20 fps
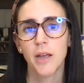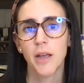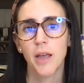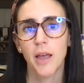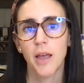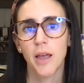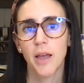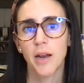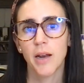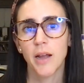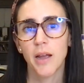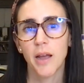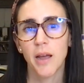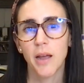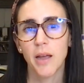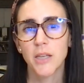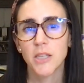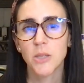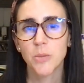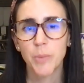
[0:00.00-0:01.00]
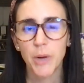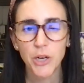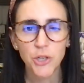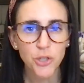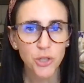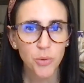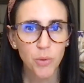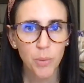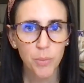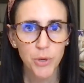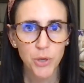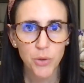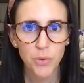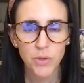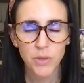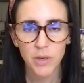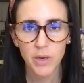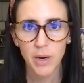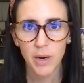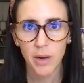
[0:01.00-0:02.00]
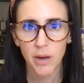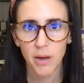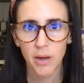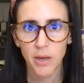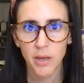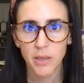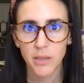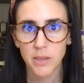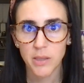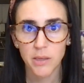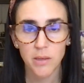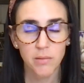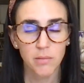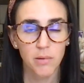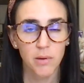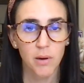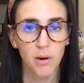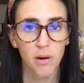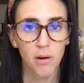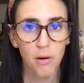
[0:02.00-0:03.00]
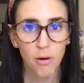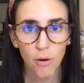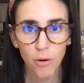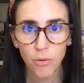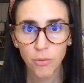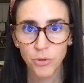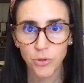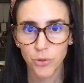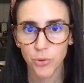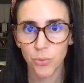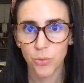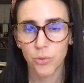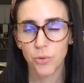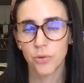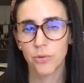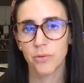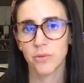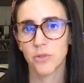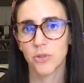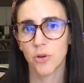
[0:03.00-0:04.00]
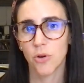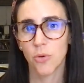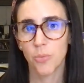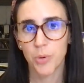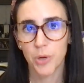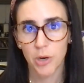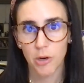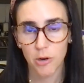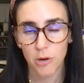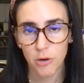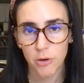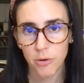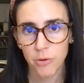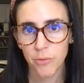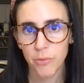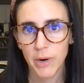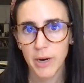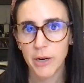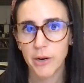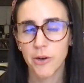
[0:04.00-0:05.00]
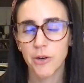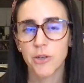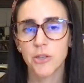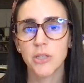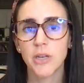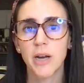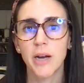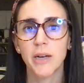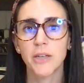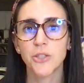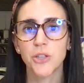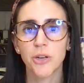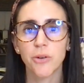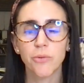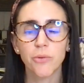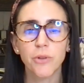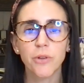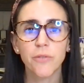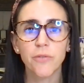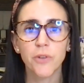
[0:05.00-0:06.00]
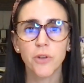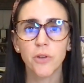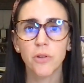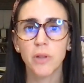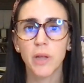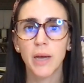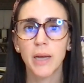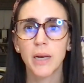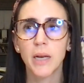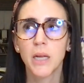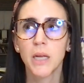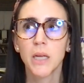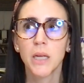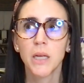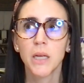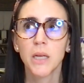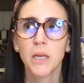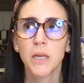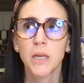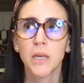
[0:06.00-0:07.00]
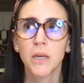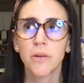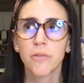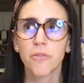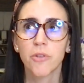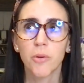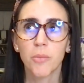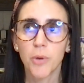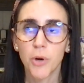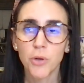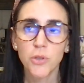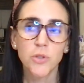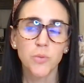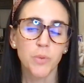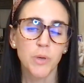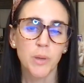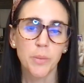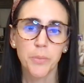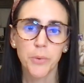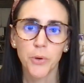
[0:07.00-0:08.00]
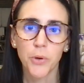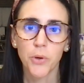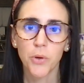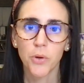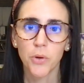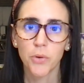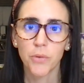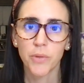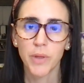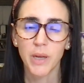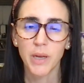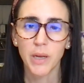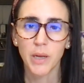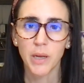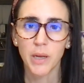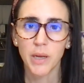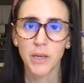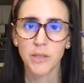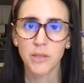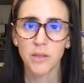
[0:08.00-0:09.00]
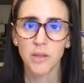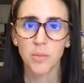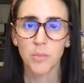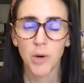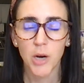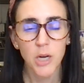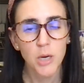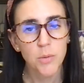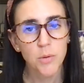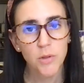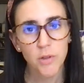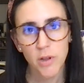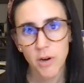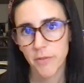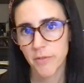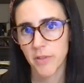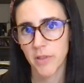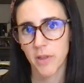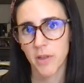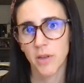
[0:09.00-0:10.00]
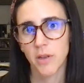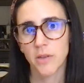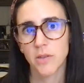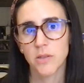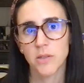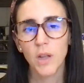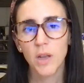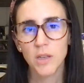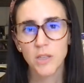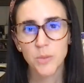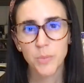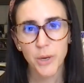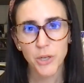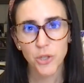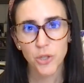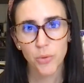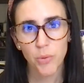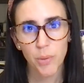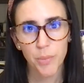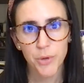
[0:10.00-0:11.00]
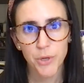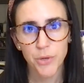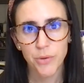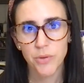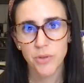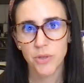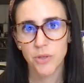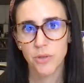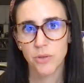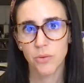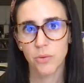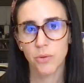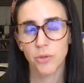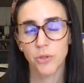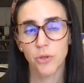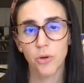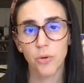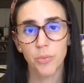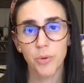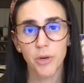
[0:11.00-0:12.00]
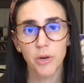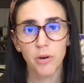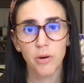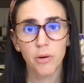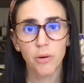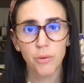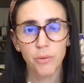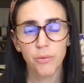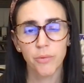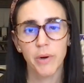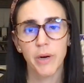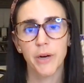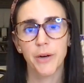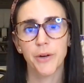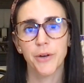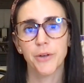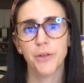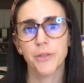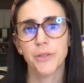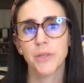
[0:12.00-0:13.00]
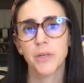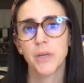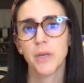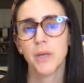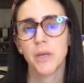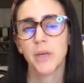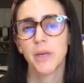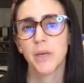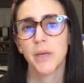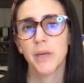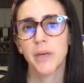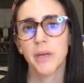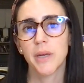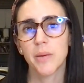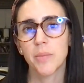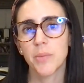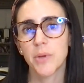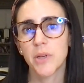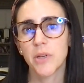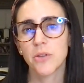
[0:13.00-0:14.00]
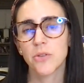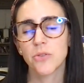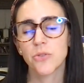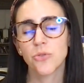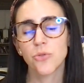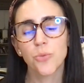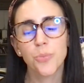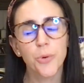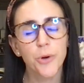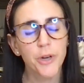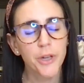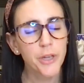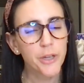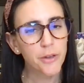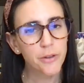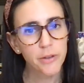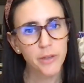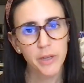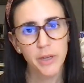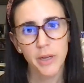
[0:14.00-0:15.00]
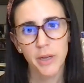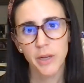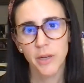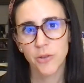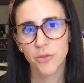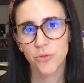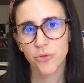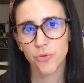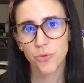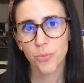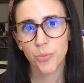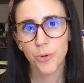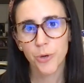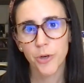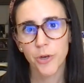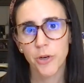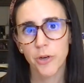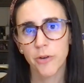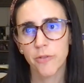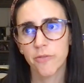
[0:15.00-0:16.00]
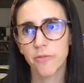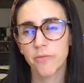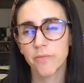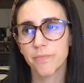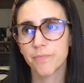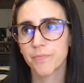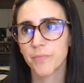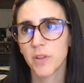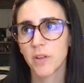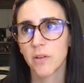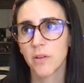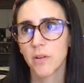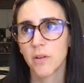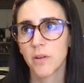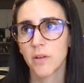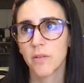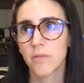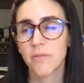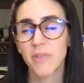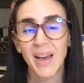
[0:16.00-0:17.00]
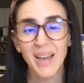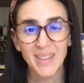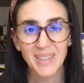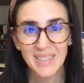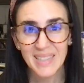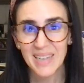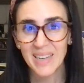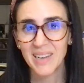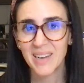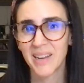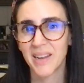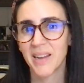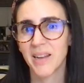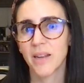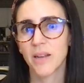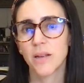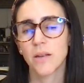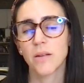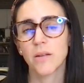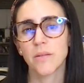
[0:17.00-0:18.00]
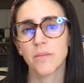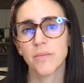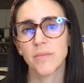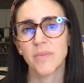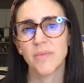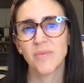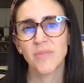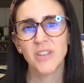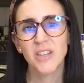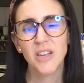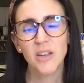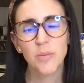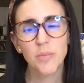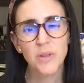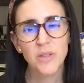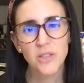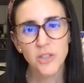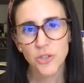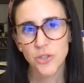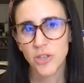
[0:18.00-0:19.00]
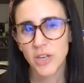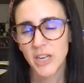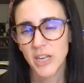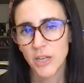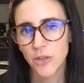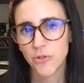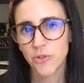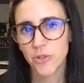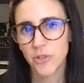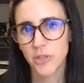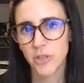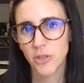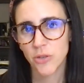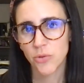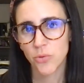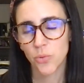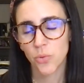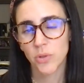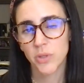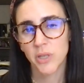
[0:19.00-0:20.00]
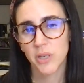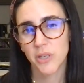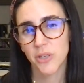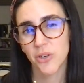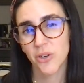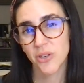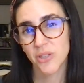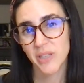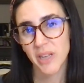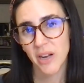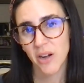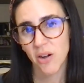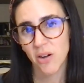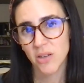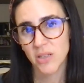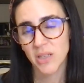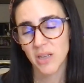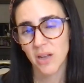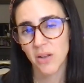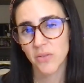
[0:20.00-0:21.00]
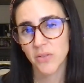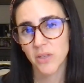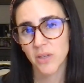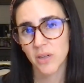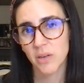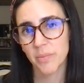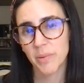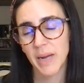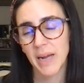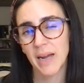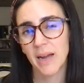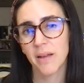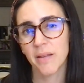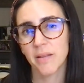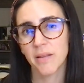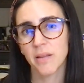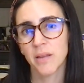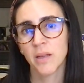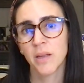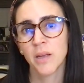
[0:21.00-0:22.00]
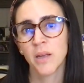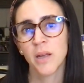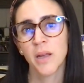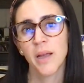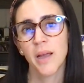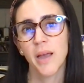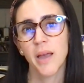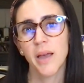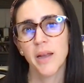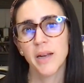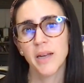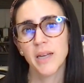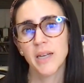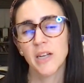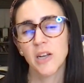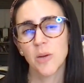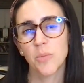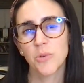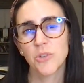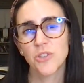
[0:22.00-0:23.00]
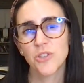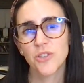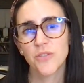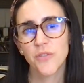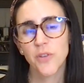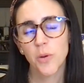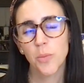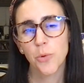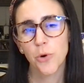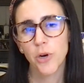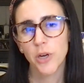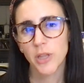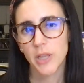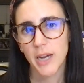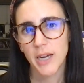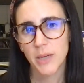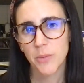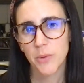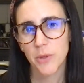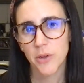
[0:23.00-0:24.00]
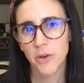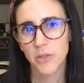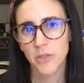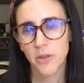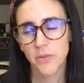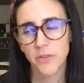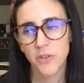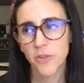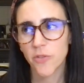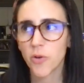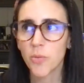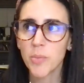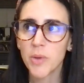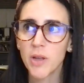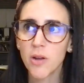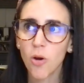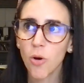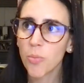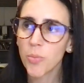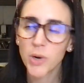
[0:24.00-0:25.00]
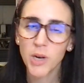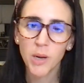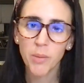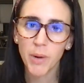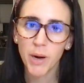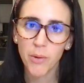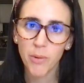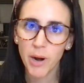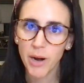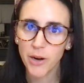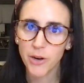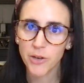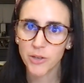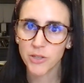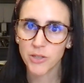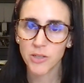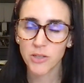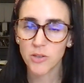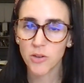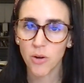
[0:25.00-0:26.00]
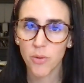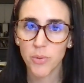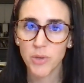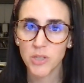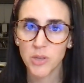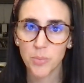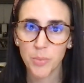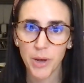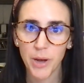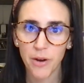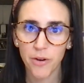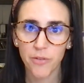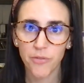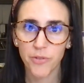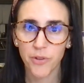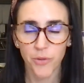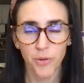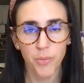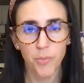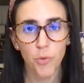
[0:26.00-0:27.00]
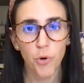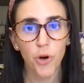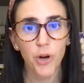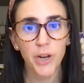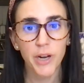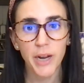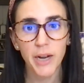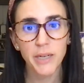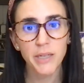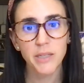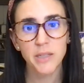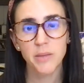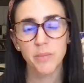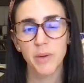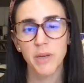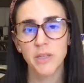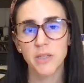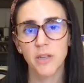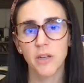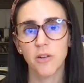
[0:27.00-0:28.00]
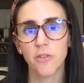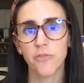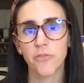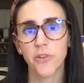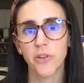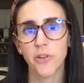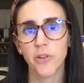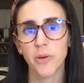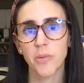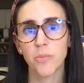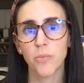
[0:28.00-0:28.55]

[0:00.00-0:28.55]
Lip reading: And especially when we use it as our own tool to open our own records, I generally feel that for most people, they can get to the bottom of a lot of things, especially when we use this tool to open our own records. It can be a super healing, super validating. It can be such an interesting tool to understand ourselves and our path. And it can help us just feel more aligned with ourselves. You know, for me, opening my records is always about feeling more connected to myself, feeling